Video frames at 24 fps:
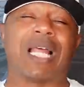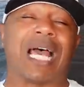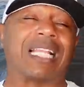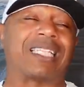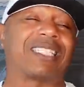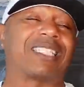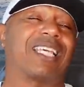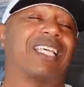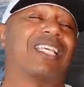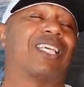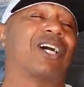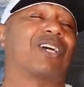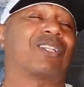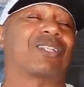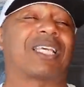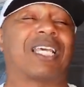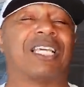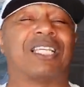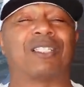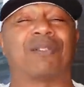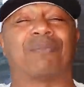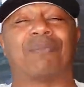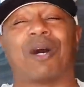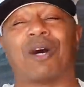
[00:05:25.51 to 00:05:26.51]
and I tell y'all
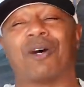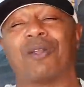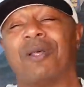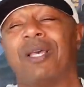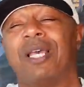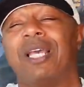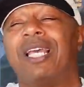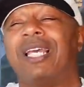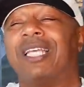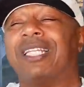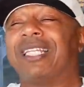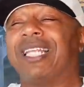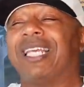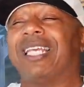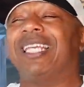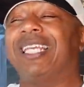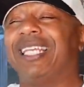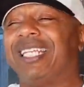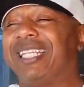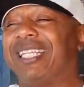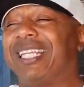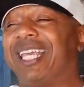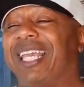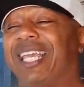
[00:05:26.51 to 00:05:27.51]
things about that
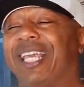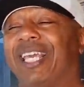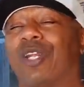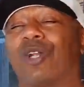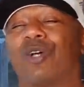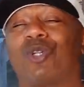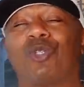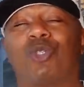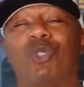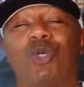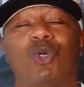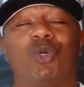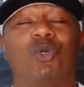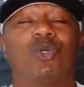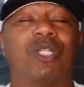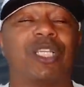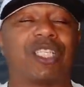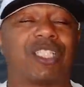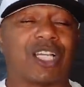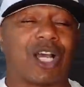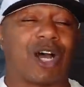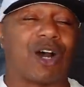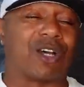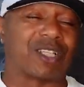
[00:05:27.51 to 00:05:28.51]
he did or do
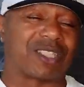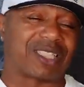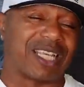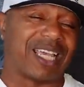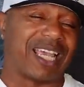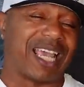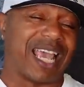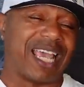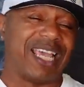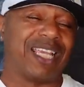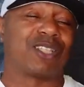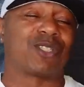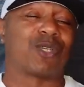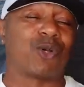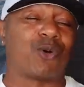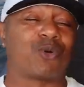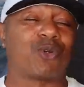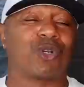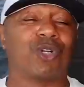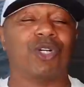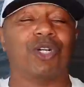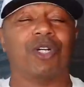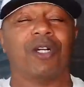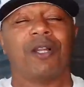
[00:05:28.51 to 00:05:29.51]
that y'all say ain't so
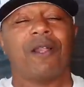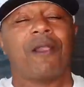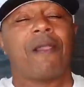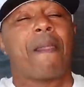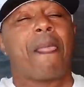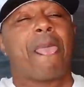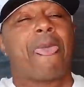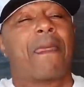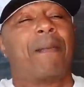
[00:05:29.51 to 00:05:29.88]
good.